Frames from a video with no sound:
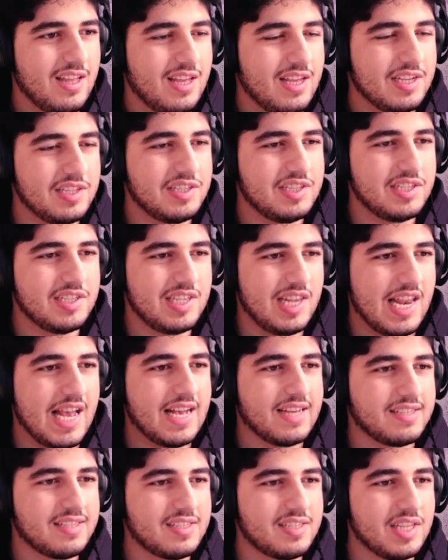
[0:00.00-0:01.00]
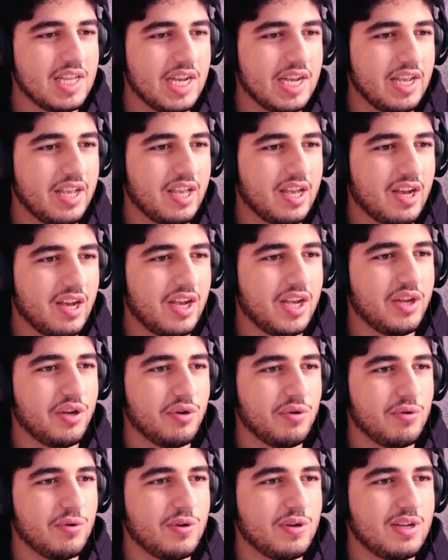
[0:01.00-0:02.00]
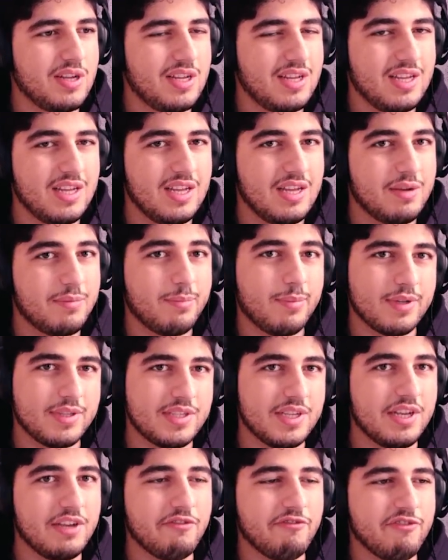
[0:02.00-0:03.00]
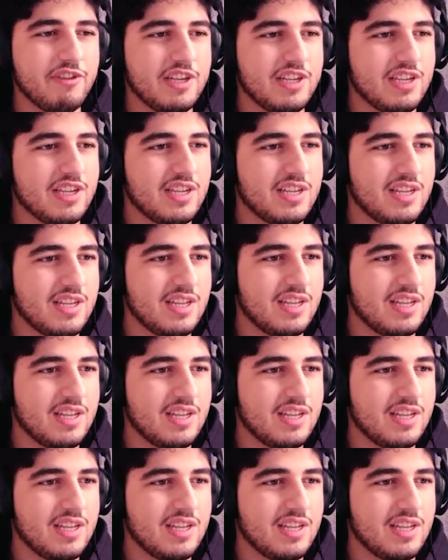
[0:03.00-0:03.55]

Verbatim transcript: It is last day, I know, but I win.